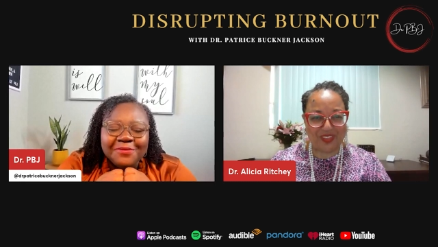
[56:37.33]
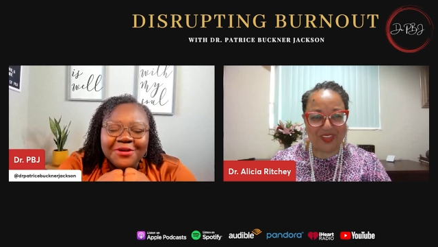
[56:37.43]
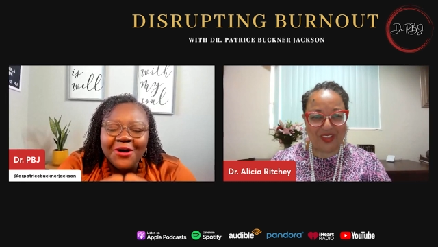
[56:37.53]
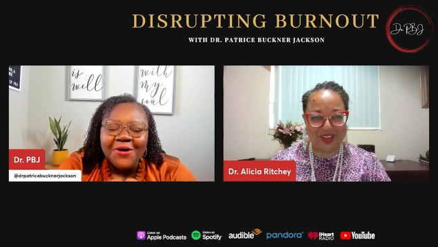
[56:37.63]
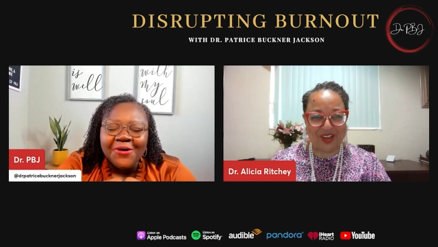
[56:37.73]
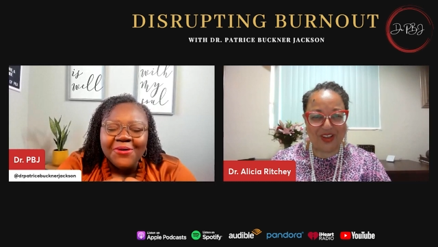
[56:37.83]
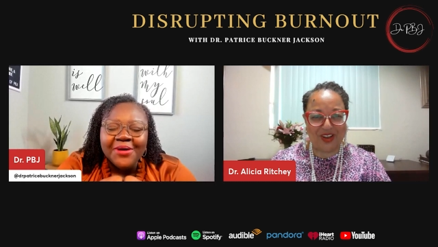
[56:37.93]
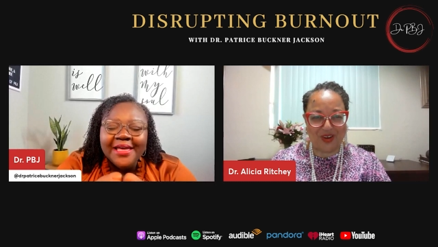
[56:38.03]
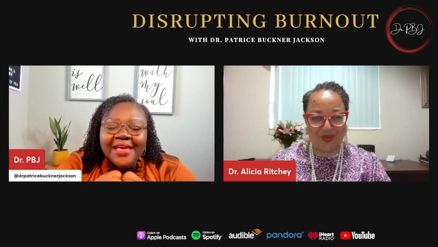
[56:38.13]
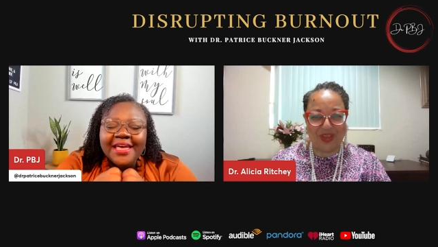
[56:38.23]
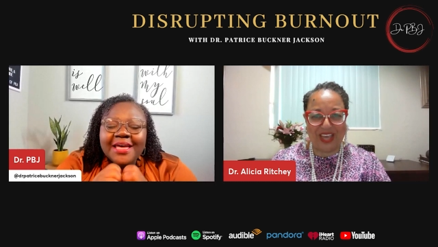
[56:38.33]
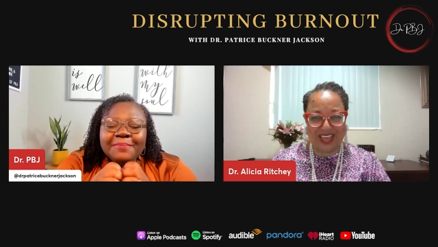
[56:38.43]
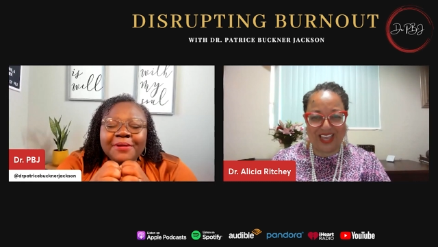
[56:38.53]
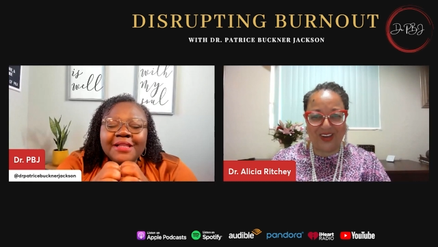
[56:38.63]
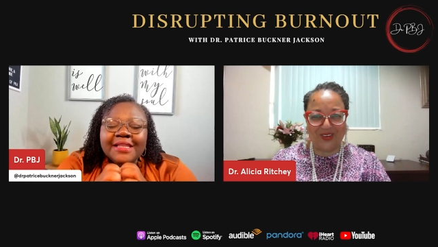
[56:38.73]
Speaker 1: go. Okay.
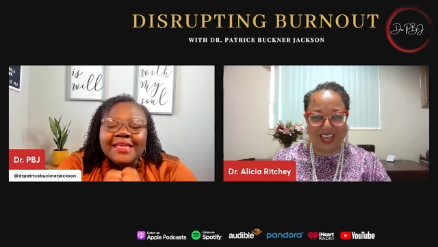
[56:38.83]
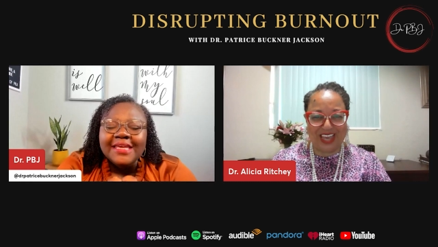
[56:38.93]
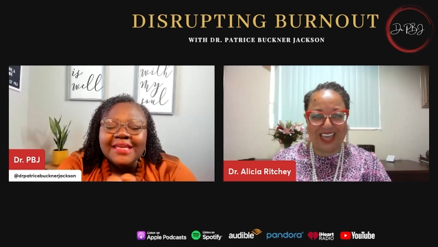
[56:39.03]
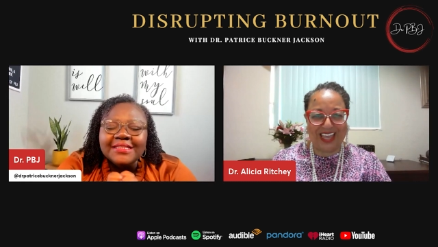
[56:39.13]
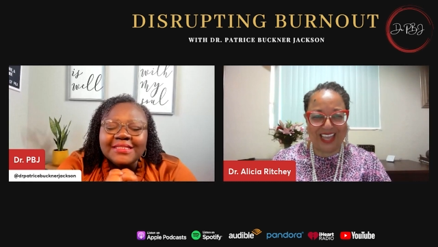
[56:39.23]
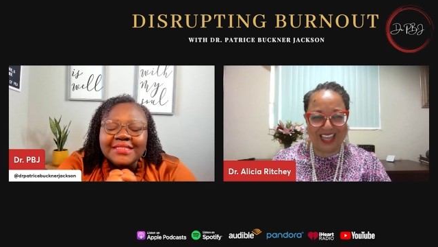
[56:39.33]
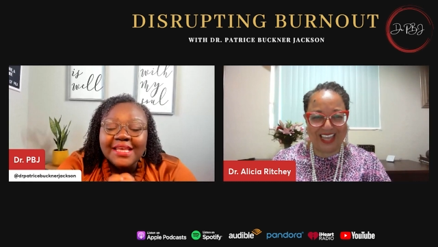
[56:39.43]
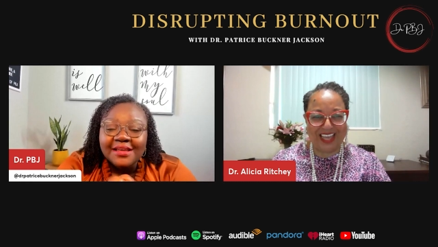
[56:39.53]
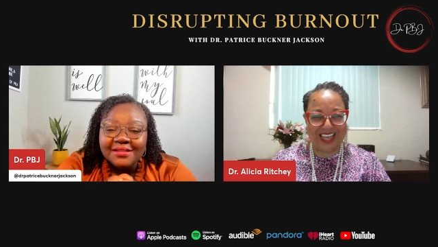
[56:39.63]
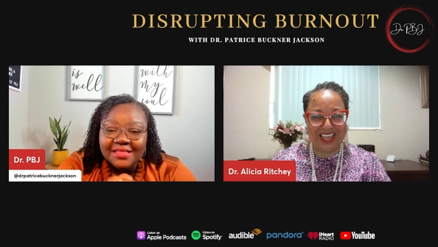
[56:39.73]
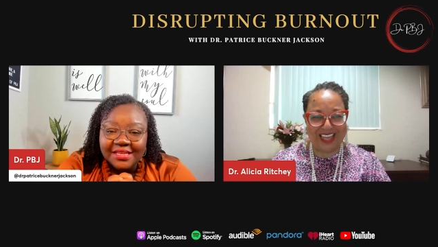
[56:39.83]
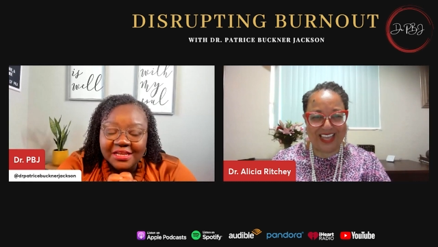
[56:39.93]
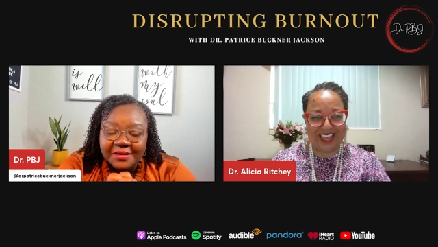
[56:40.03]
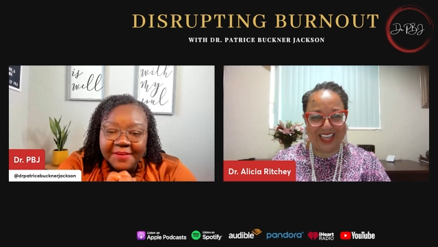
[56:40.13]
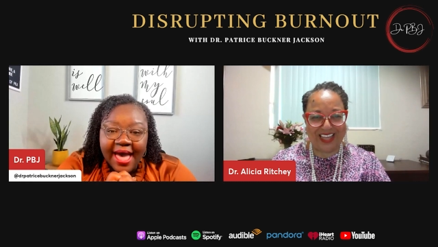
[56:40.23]
okay. Please tell
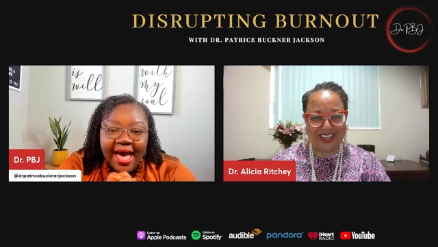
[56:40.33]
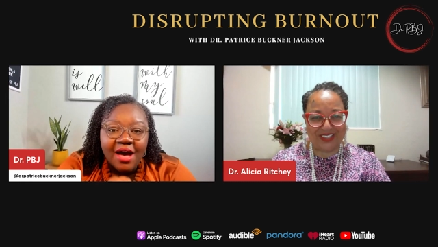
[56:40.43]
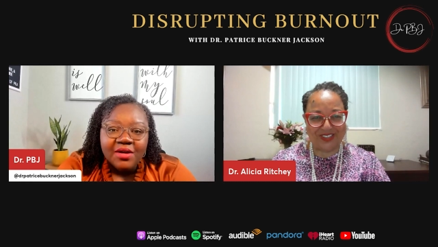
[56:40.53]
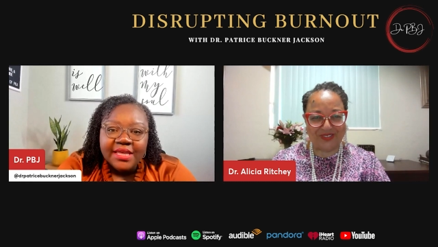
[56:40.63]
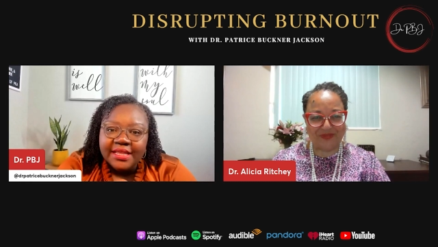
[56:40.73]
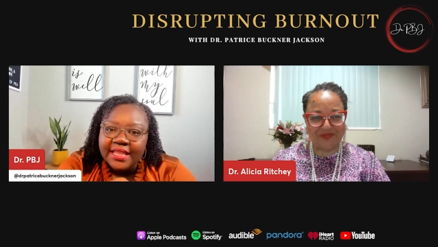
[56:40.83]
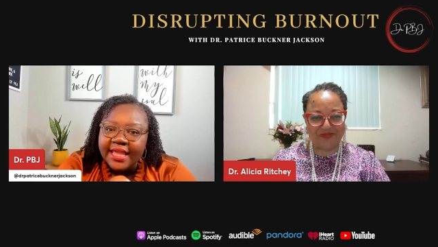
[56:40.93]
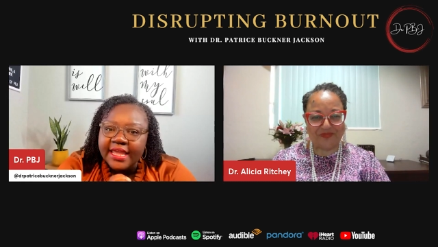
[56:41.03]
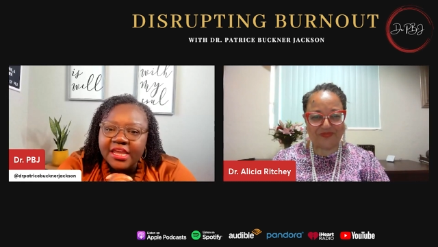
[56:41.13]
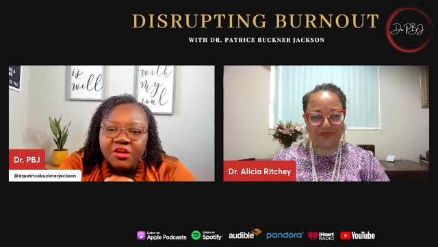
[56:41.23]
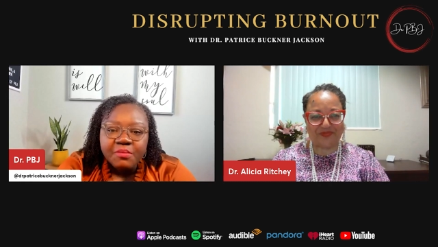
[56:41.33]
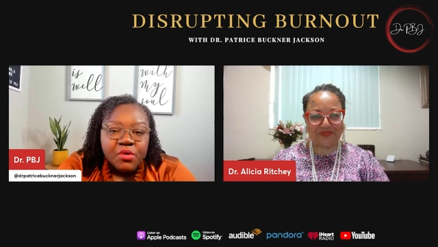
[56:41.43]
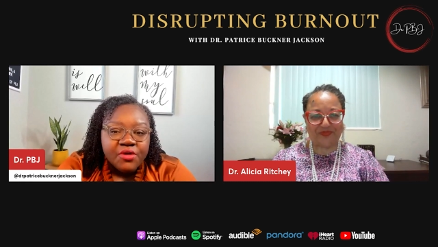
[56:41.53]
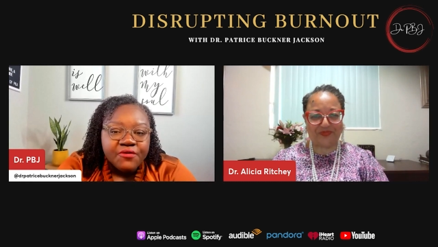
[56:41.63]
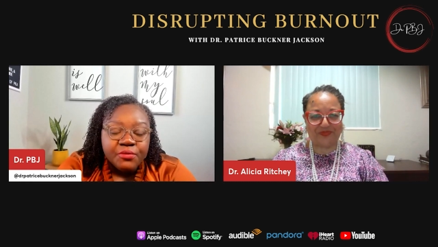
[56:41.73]
them how can they hear
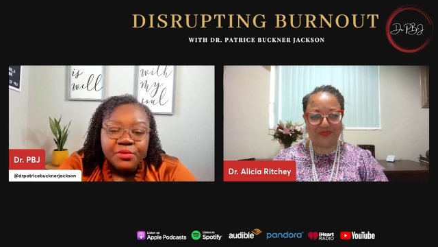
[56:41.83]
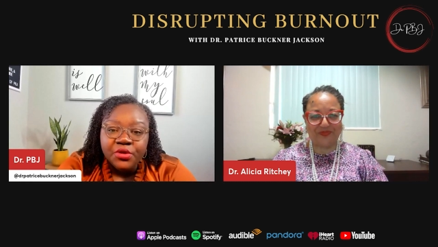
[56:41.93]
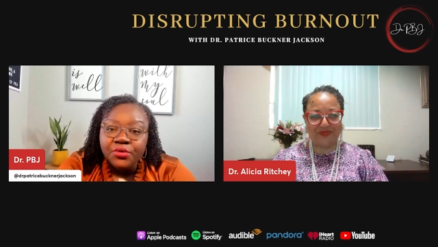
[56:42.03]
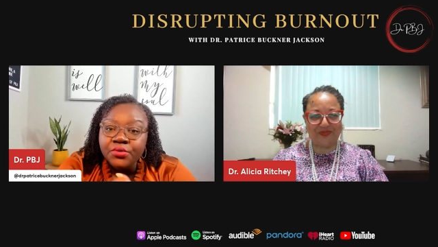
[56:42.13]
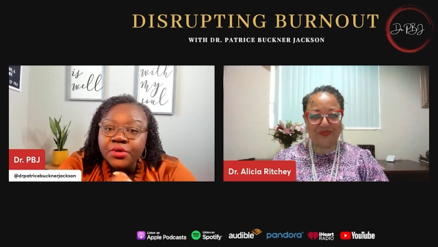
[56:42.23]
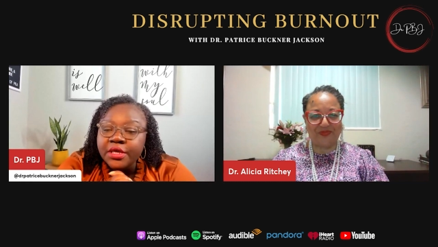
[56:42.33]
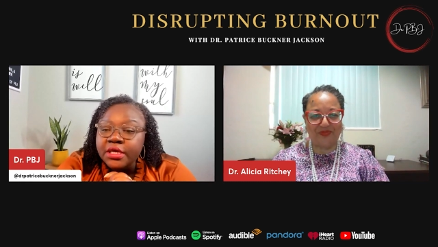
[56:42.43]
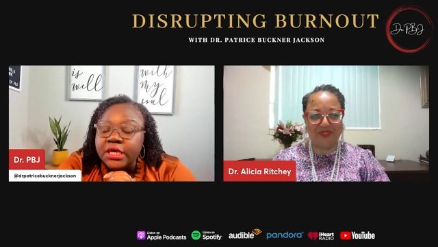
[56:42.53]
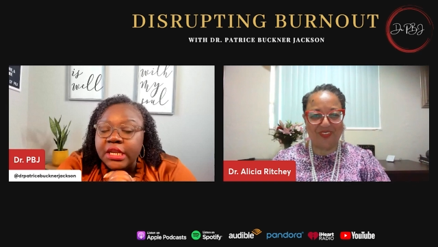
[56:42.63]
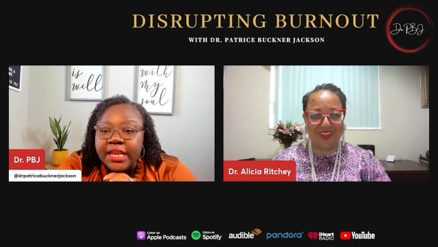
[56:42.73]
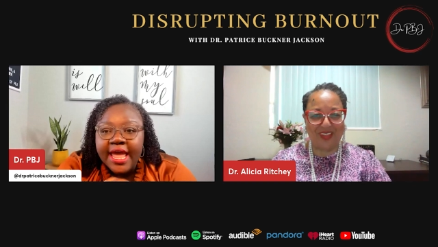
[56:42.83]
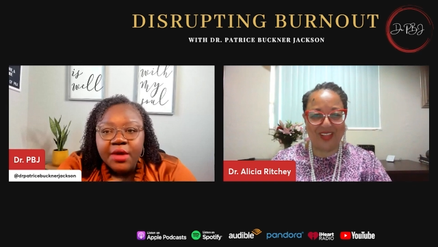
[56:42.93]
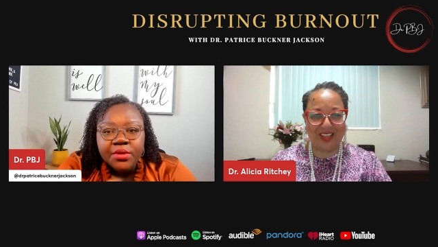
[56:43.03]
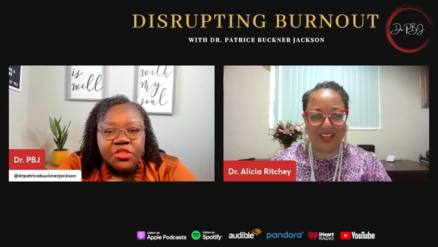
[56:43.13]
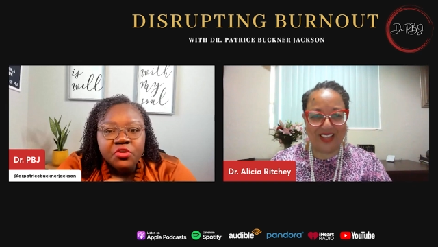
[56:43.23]
more from you, connect
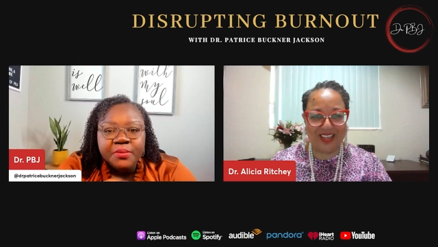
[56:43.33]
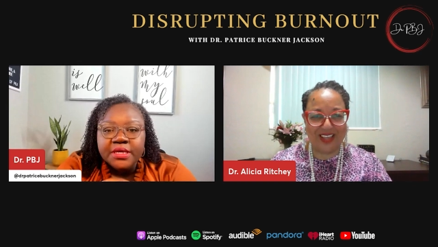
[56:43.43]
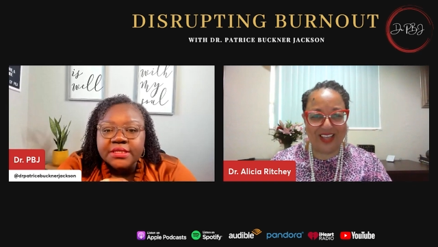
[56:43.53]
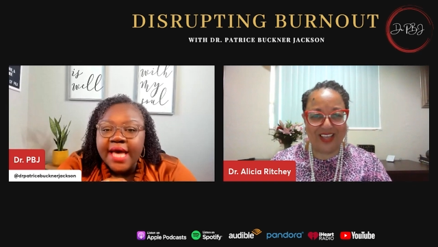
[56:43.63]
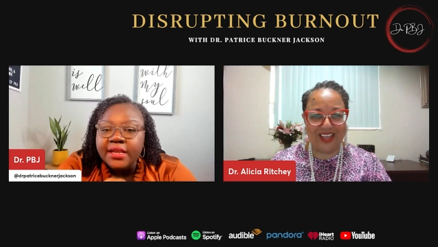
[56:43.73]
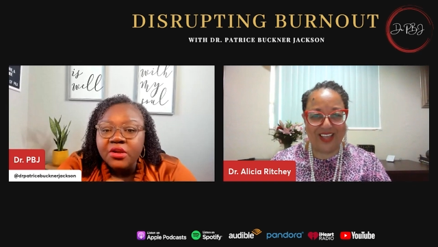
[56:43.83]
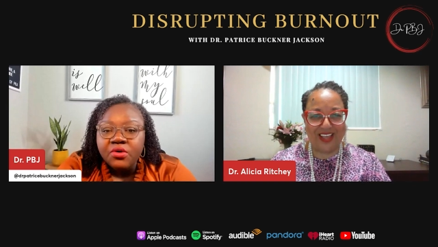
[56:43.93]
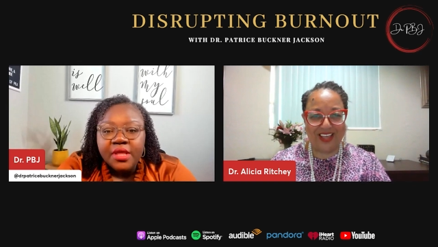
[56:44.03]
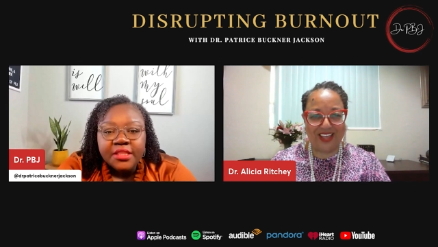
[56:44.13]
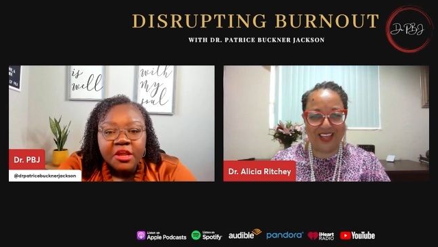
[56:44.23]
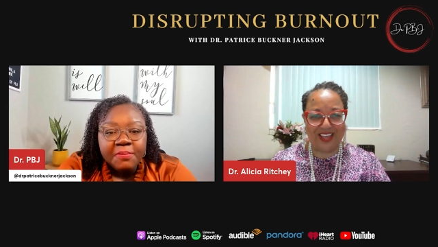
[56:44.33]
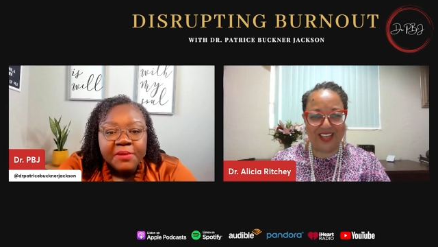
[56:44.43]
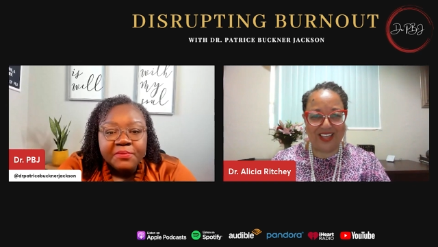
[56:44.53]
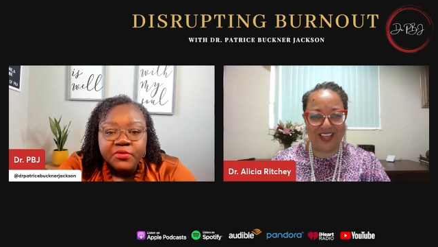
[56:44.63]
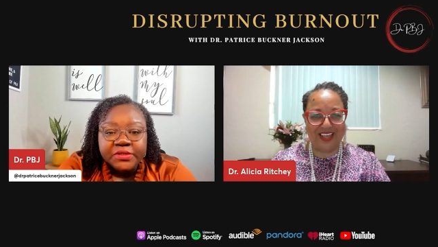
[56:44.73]
with you, because I know that there are
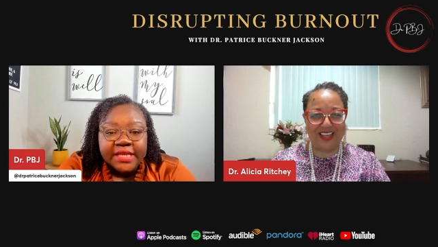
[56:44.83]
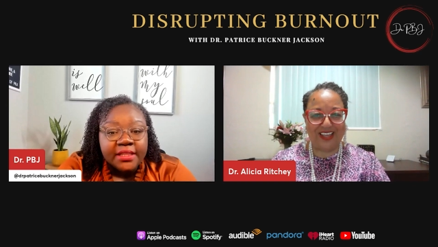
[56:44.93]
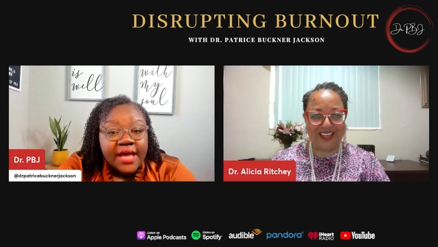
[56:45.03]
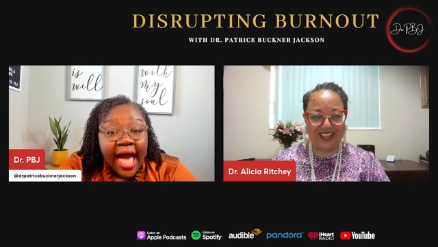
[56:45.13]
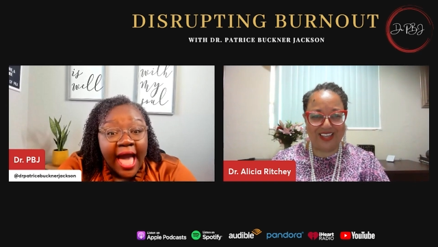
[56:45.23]
people who say, look, I